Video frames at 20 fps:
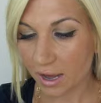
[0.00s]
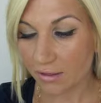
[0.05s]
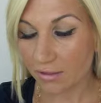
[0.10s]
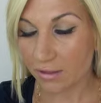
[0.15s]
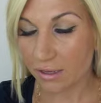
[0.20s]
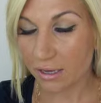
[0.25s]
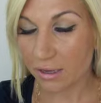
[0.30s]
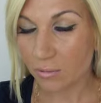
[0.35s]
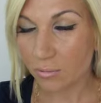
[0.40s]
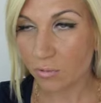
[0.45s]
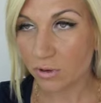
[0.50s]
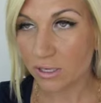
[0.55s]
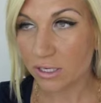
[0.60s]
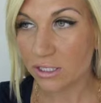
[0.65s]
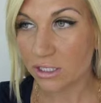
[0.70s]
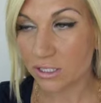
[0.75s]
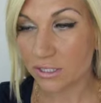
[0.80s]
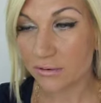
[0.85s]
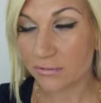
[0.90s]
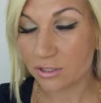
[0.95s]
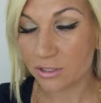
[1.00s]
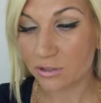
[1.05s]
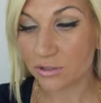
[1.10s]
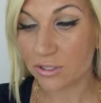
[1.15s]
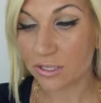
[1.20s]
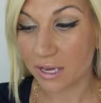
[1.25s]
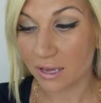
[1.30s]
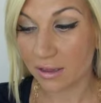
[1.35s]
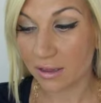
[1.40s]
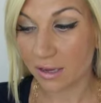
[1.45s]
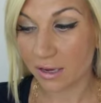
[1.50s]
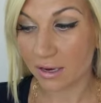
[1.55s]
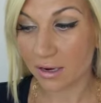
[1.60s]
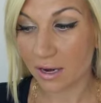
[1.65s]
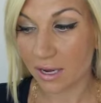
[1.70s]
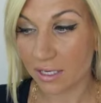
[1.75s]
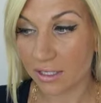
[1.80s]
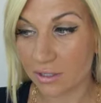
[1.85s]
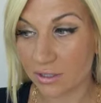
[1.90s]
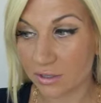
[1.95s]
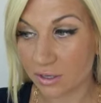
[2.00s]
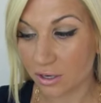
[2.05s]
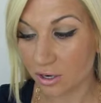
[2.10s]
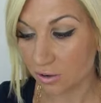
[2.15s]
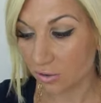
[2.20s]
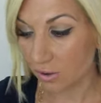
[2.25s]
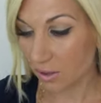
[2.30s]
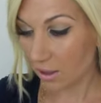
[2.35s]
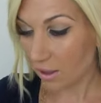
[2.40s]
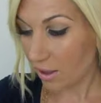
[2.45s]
I think it really just gives your skin like a nice glow.